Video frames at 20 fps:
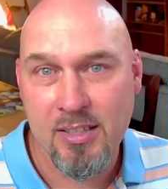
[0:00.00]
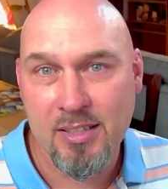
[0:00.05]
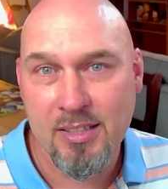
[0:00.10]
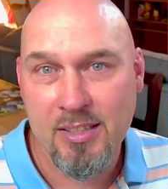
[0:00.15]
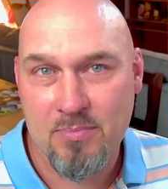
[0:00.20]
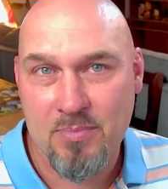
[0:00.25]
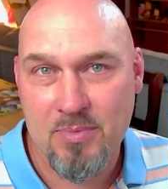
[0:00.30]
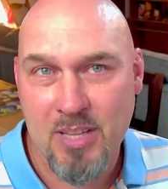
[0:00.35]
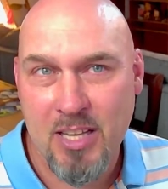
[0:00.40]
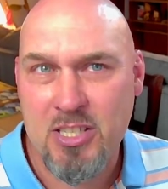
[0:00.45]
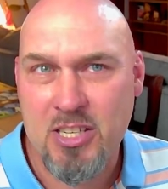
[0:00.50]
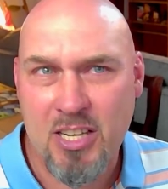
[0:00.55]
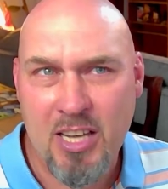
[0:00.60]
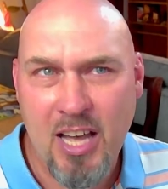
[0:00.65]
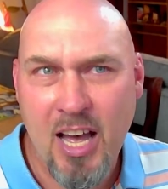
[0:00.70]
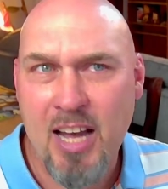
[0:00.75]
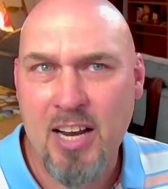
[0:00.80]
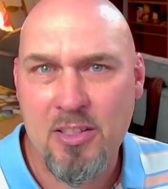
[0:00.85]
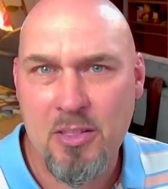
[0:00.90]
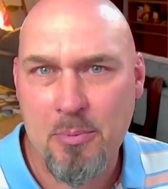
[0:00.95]
That's
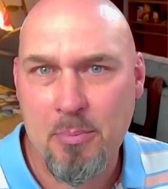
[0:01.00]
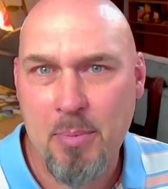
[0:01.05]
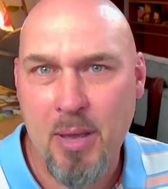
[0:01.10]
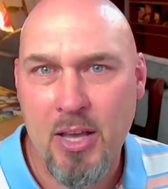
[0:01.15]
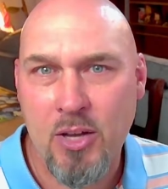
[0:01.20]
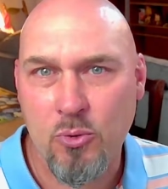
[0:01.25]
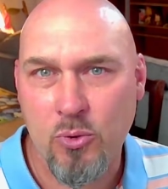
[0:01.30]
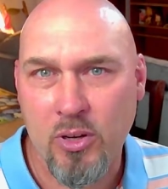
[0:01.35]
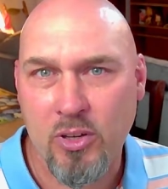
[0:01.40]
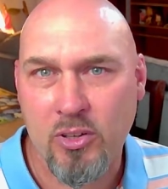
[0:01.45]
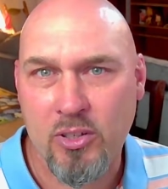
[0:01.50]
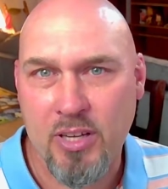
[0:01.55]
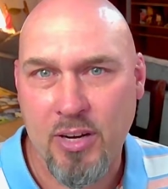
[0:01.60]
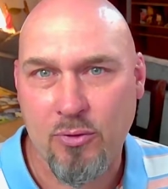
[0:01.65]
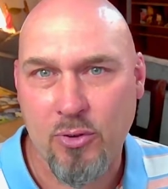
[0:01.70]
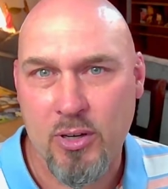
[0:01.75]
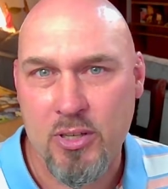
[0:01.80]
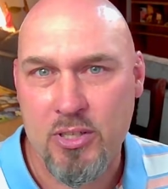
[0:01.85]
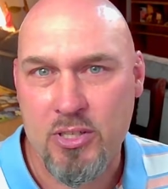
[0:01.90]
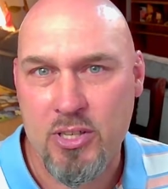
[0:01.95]
kind of the main real
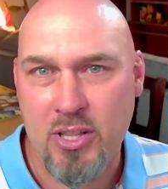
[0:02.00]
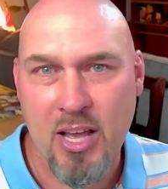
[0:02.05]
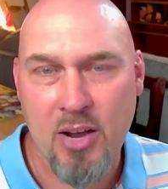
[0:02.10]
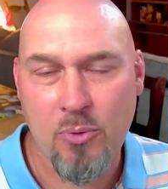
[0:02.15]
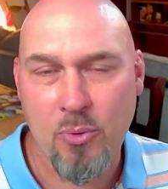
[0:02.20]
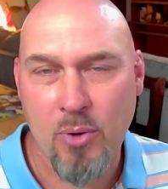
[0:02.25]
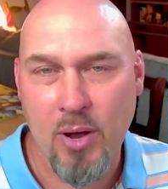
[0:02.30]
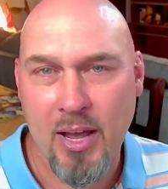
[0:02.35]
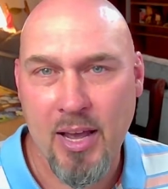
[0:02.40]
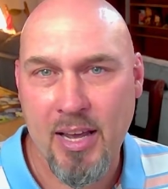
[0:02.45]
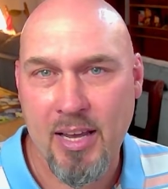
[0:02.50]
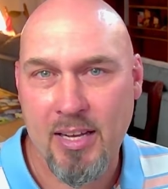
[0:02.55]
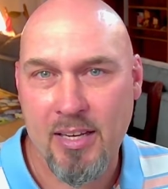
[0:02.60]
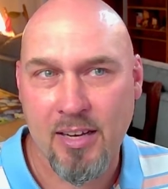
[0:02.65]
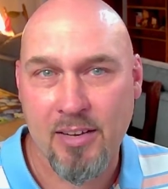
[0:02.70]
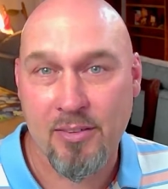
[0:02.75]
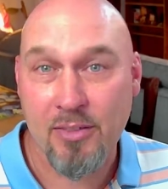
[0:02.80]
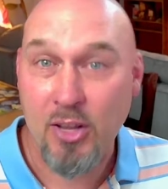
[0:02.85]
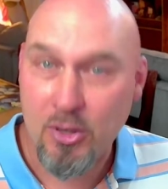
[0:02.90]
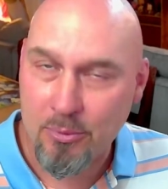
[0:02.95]
difference. So that way,
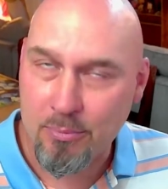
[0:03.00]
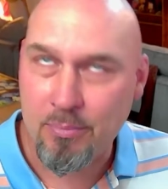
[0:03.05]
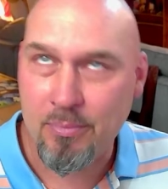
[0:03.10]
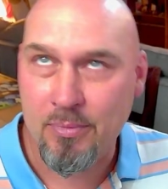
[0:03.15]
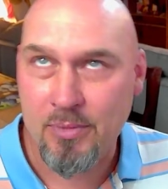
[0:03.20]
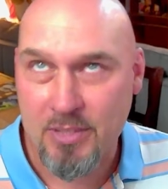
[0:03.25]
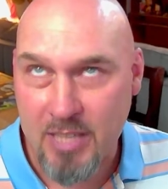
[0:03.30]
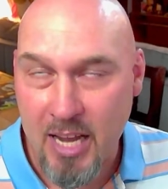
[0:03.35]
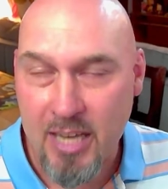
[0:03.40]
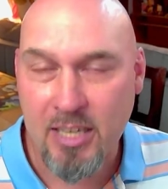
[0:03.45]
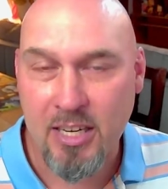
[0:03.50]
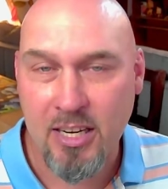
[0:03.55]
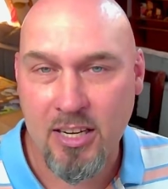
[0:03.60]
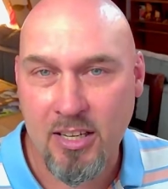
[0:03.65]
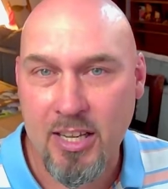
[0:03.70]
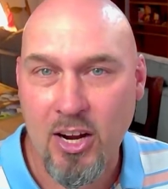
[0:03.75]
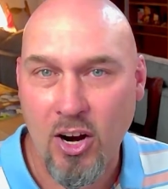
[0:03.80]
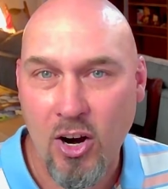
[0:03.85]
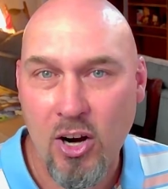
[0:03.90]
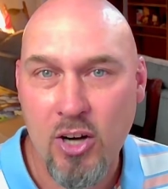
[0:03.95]
there technically
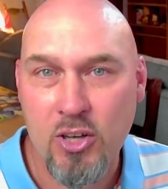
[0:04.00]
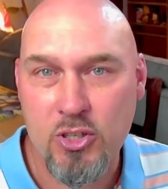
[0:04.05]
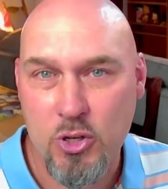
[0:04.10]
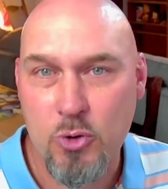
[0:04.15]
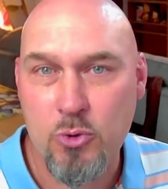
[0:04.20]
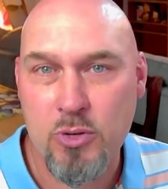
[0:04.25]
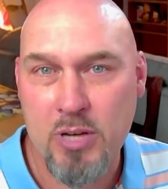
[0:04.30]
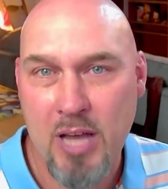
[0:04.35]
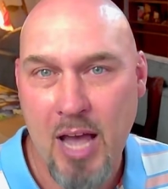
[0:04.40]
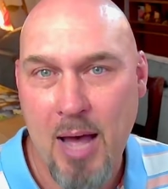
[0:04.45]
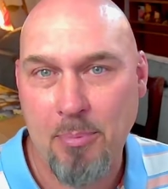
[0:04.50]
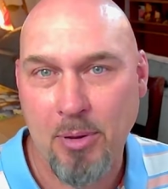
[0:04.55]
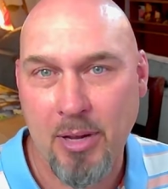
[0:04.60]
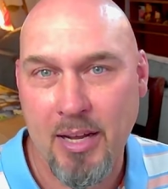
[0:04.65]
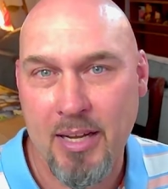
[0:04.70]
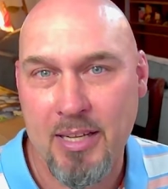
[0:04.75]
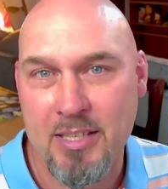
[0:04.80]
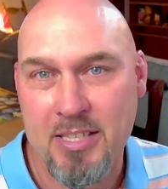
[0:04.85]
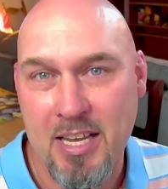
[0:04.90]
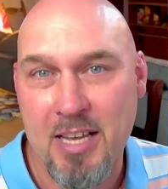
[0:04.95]
are 2 tap
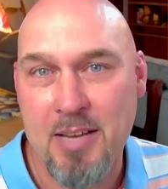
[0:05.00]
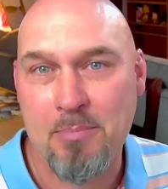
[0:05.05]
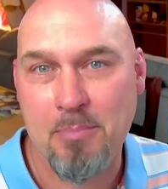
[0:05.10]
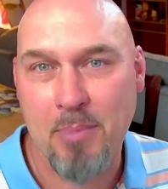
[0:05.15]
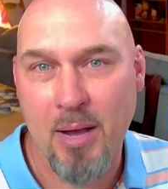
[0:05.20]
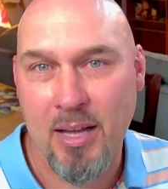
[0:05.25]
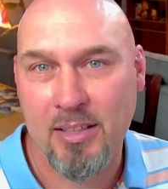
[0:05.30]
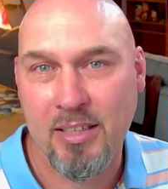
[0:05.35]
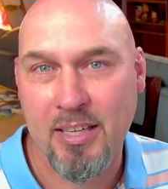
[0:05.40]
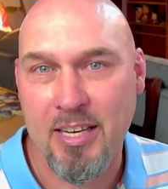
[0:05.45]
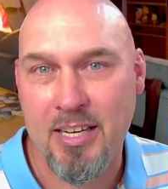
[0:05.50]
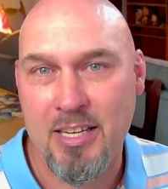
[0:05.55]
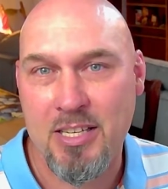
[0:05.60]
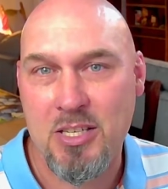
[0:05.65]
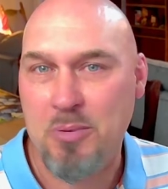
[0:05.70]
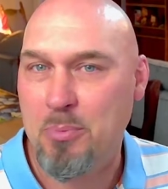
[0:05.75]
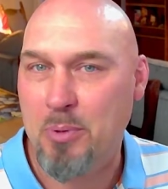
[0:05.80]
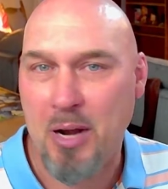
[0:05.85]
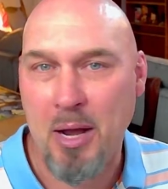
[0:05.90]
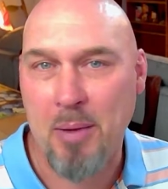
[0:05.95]
lands in my list,
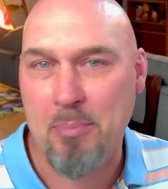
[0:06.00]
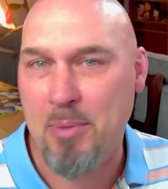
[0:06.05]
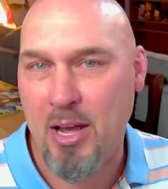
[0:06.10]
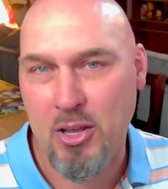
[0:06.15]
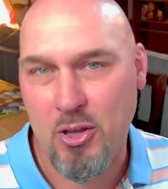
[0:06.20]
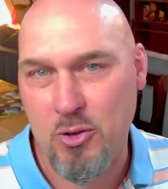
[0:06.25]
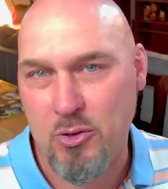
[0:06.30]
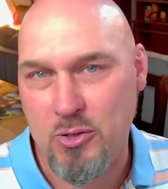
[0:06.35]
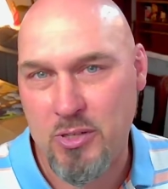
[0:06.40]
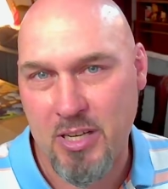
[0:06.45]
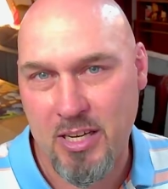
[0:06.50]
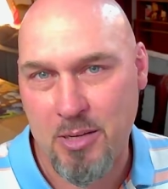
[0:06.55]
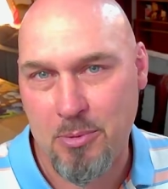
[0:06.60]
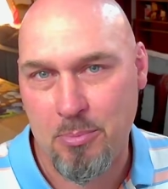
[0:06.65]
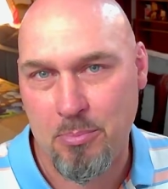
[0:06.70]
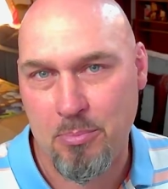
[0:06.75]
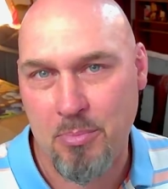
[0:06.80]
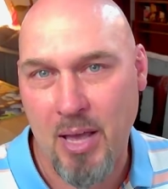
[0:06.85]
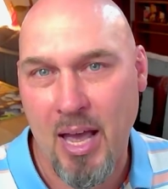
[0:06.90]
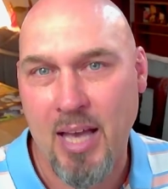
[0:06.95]
but I'm not using
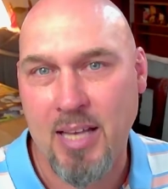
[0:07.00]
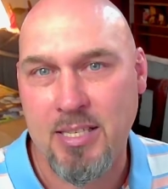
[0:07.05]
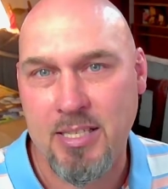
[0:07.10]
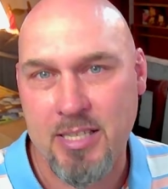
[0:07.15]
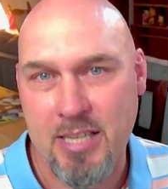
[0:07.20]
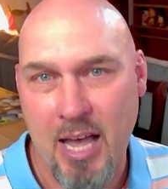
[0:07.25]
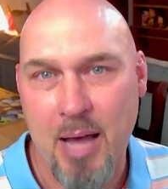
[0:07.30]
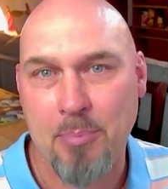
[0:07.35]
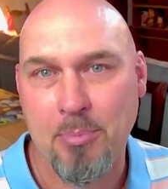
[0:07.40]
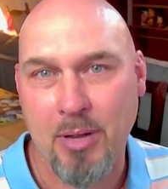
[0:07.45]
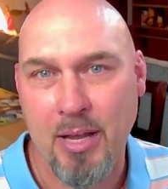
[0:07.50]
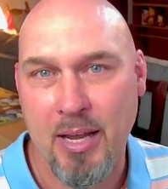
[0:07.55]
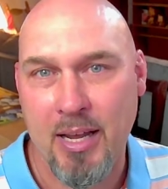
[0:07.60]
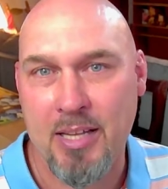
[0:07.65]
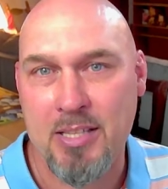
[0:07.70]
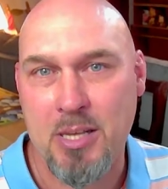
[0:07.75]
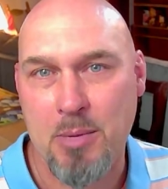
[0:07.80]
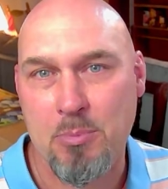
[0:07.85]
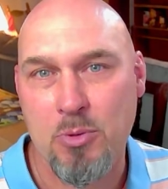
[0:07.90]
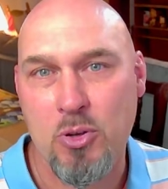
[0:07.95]
them as tap lands.
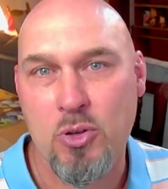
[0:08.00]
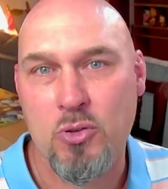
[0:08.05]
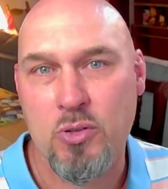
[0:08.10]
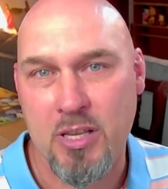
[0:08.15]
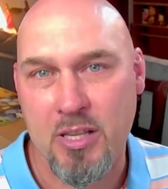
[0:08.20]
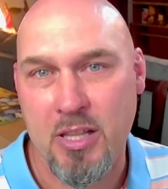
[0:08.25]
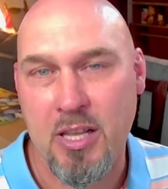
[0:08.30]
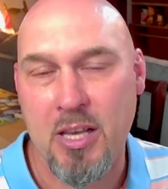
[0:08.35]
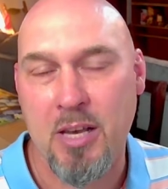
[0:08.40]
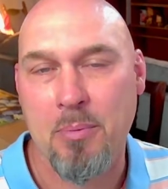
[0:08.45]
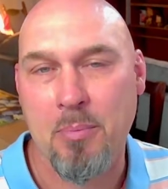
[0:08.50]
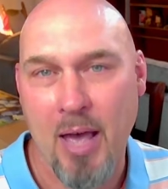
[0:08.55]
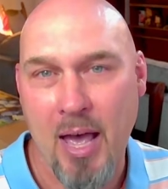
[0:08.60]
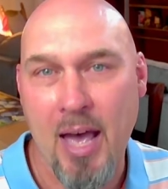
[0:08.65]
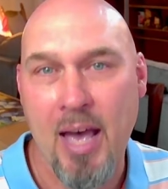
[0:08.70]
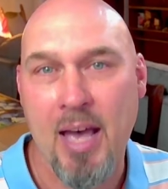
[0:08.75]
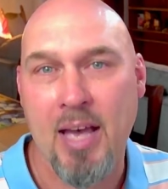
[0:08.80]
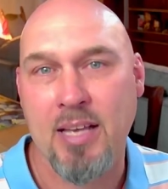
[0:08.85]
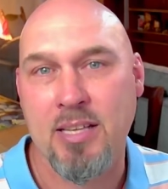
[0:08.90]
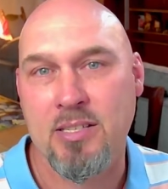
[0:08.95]
I'm using them
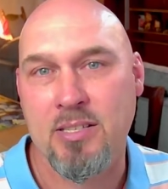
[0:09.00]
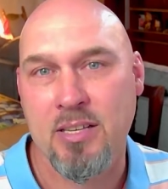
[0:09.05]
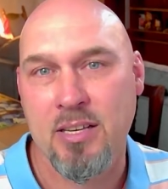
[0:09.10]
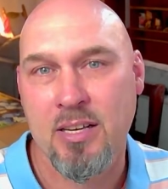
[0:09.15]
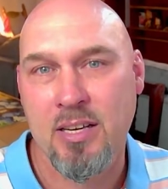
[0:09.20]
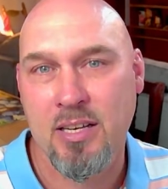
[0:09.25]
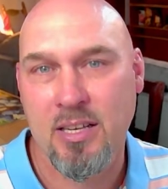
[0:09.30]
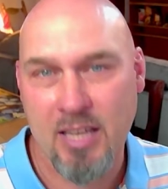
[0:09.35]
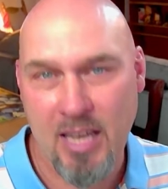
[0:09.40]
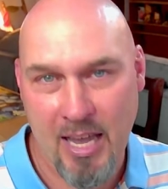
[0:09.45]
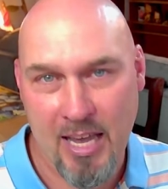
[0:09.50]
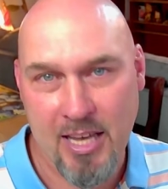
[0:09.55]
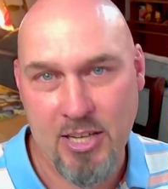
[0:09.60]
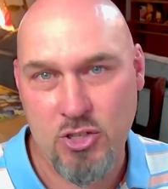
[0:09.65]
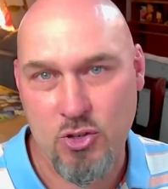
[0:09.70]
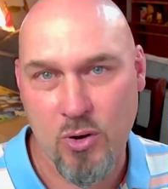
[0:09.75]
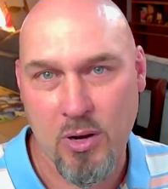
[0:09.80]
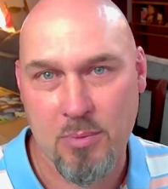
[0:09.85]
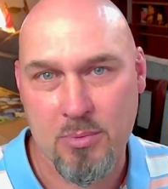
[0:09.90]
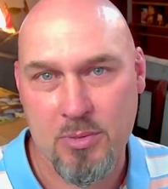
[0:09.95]
as
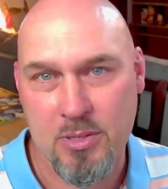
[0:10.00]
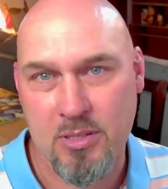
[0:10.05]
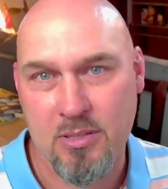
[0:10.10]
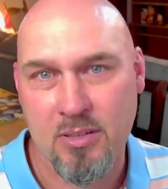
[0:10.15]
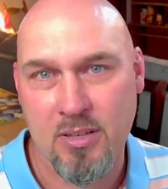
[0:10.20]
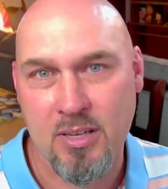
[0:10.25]
cantrips.